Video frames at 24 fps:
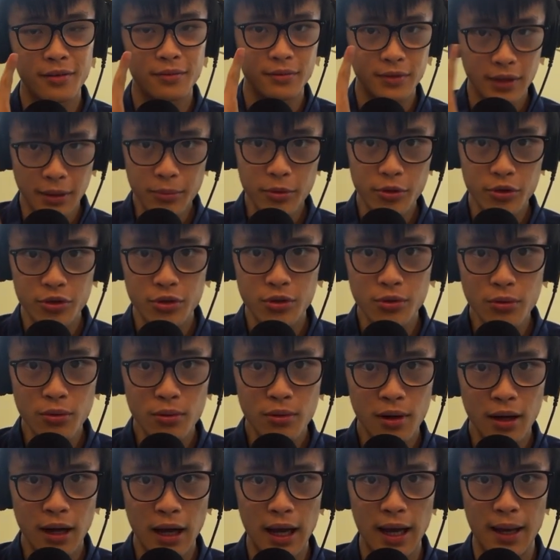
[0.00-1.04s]
#2.
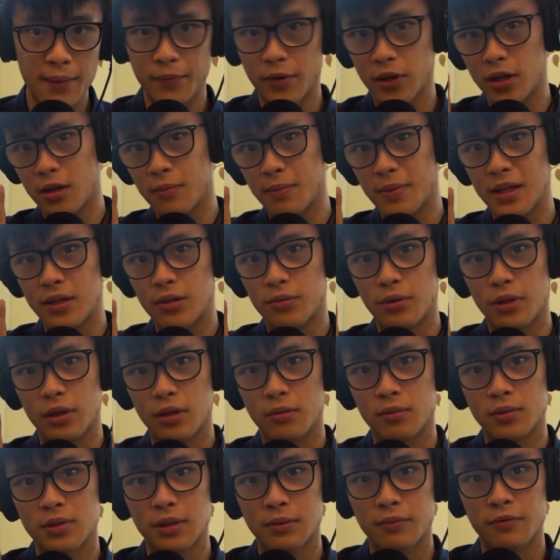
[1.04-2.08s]
I'm gonna be
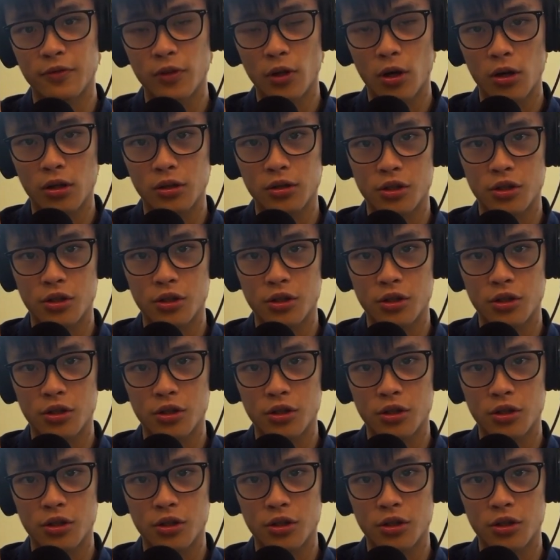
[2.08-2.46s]
doing some vlogs